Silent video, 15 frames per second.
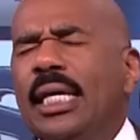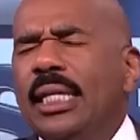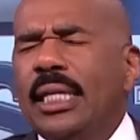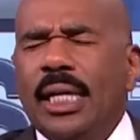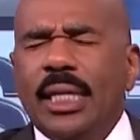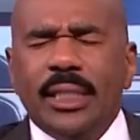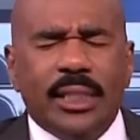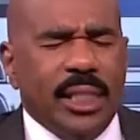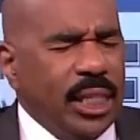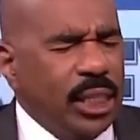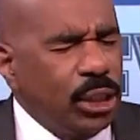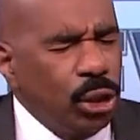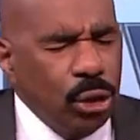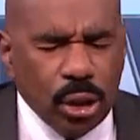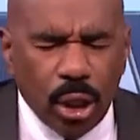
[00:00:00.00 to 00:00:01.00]
listen,
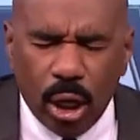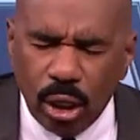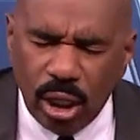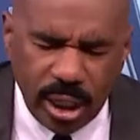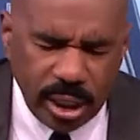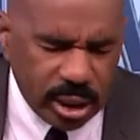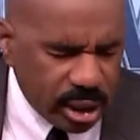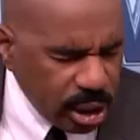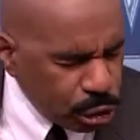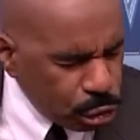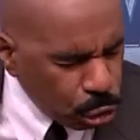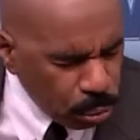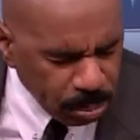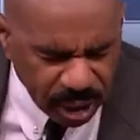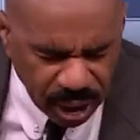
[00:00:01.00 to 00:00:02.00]
you know, listen to
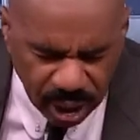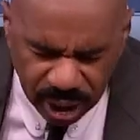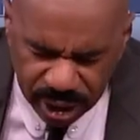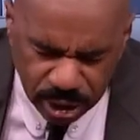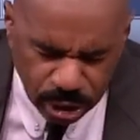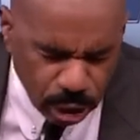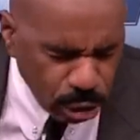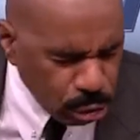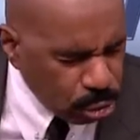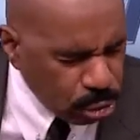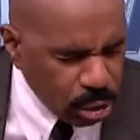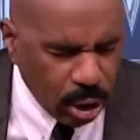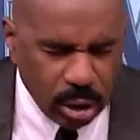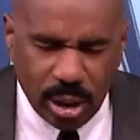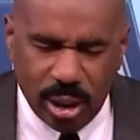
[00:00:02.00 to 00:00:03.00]
me, Linda. You
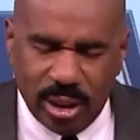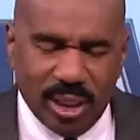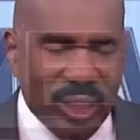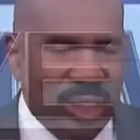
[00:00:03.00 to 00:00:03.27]
know, listen.